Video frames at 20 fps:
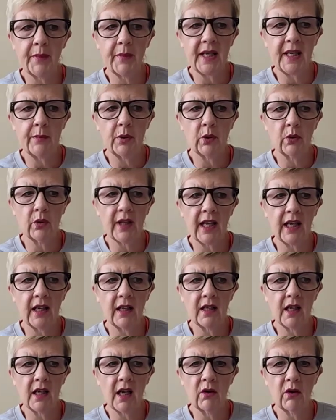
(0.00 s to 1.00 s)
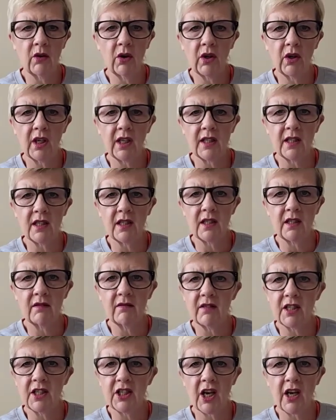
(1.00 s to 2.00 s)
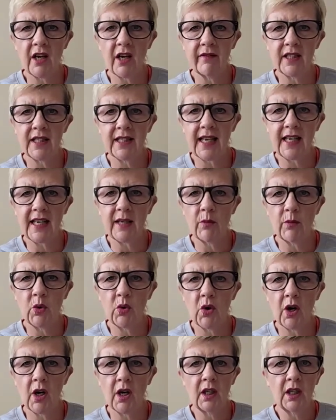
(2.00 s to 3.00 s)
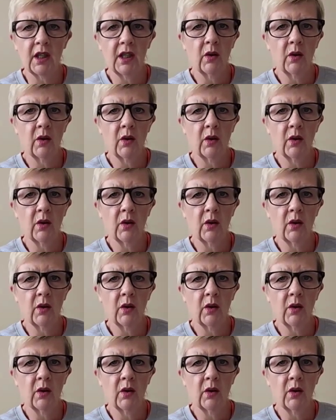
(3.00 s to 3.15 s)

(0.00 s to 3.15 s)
people that no longer serve us anymore,